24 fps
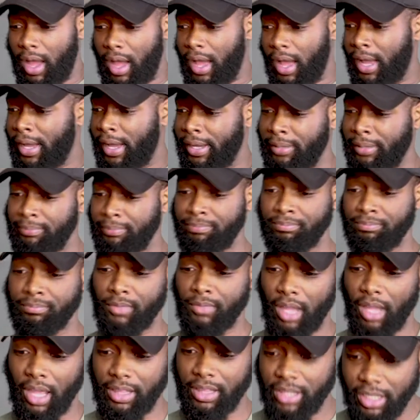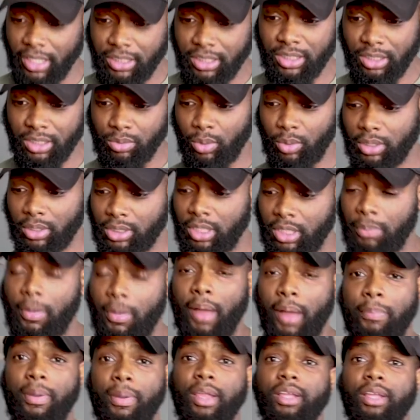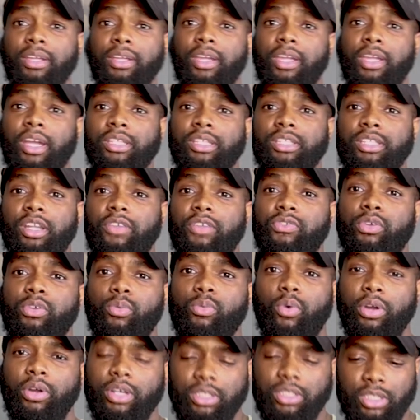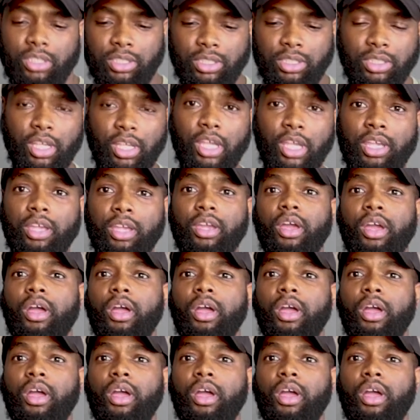And this is what's in my Pelican case. And if you wanted to see,